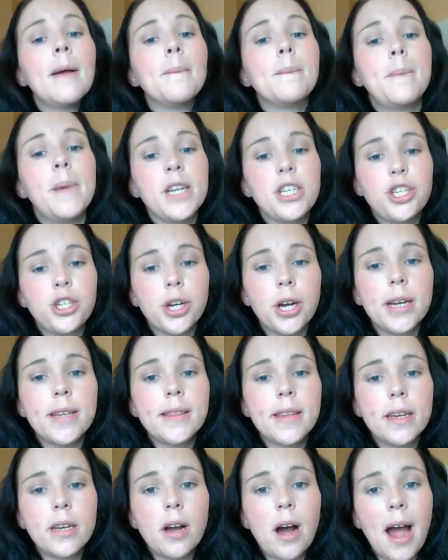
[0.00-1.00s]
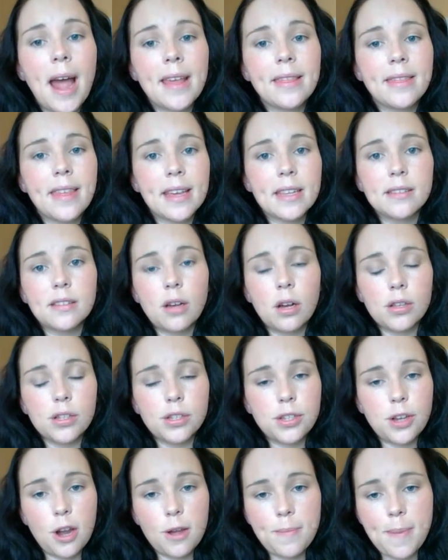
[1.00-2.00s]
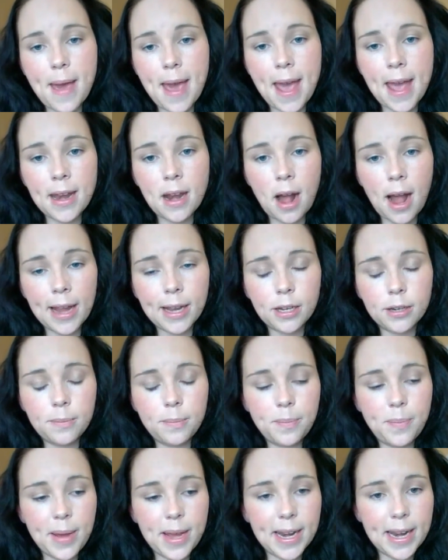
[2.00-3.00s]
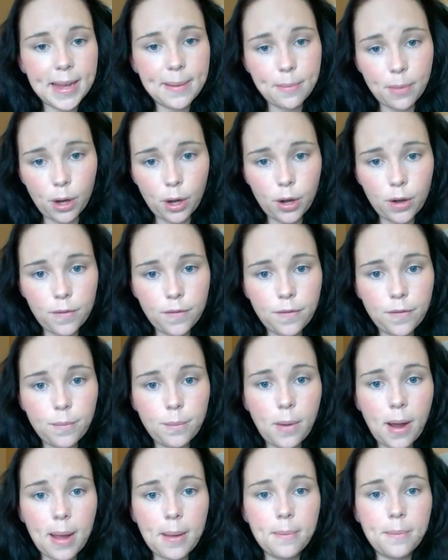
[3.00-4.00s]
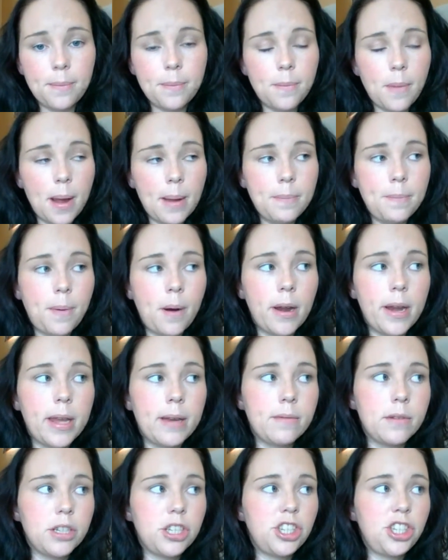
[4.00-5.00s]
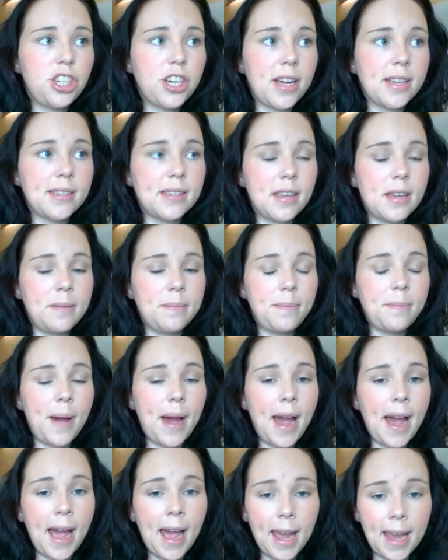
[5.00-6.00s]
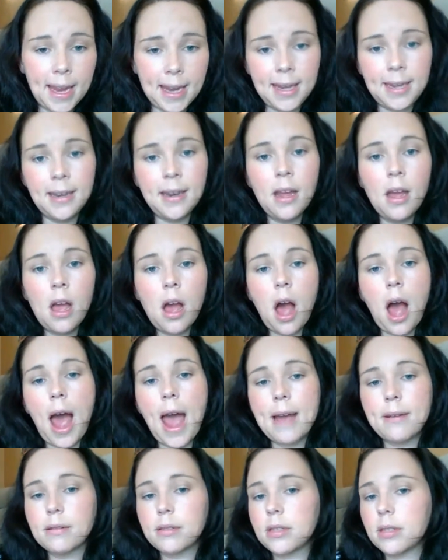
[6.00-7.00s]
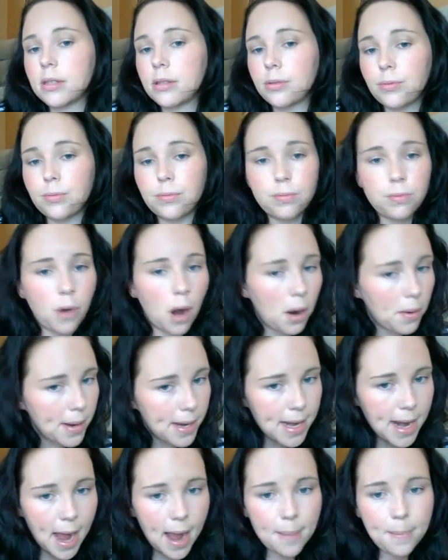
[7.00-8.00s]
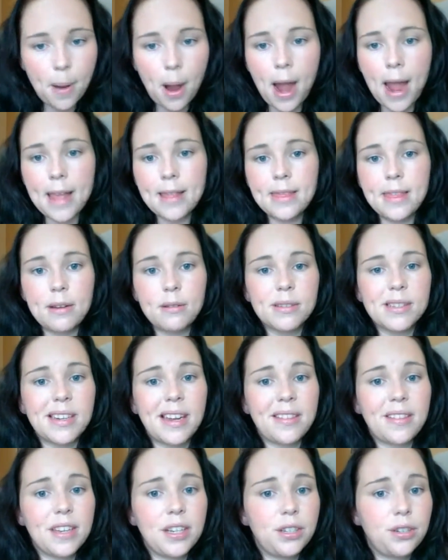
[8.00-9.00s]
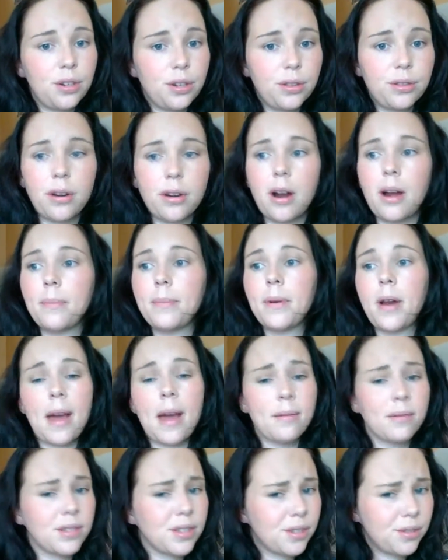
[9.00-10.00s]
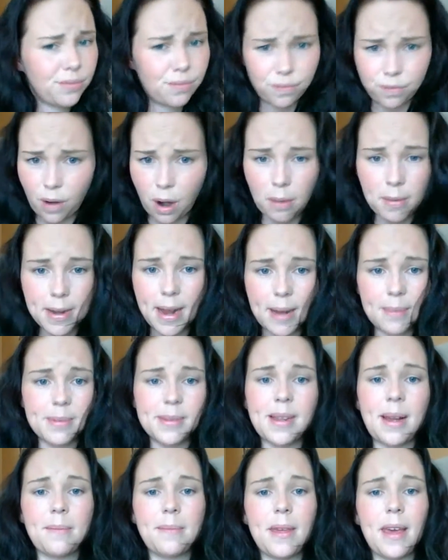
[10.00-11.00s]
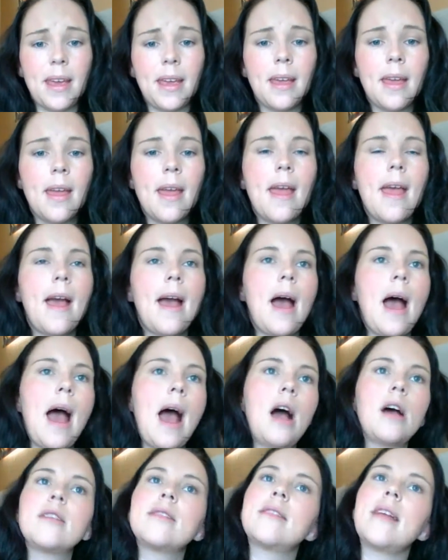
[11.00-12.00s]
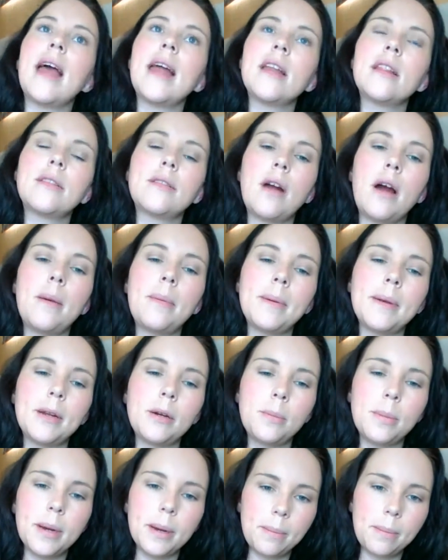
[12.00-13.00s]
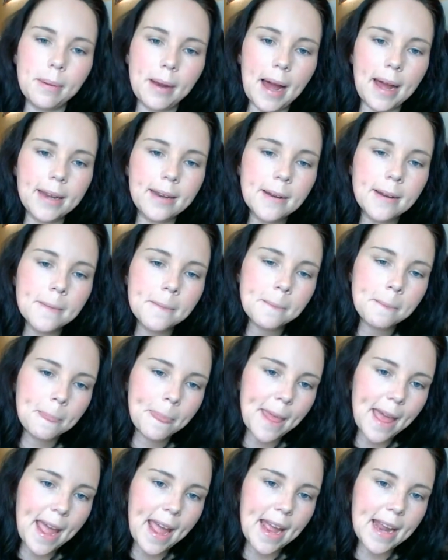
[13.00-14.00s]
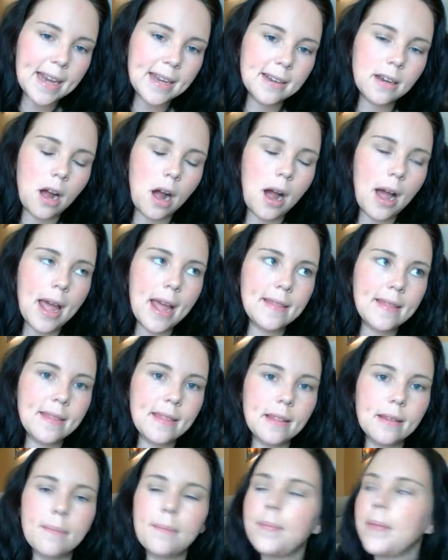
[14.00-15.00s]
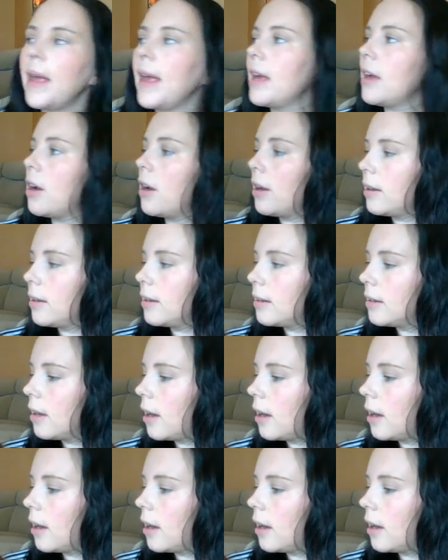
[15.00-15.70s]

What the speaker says: But during the night, things got so bad, I could barely move. My body was just in pain. I was throwing up. There was nothing to throw up, but I was throwing up something. I was starting to throw up a little bit of blood, and hang on.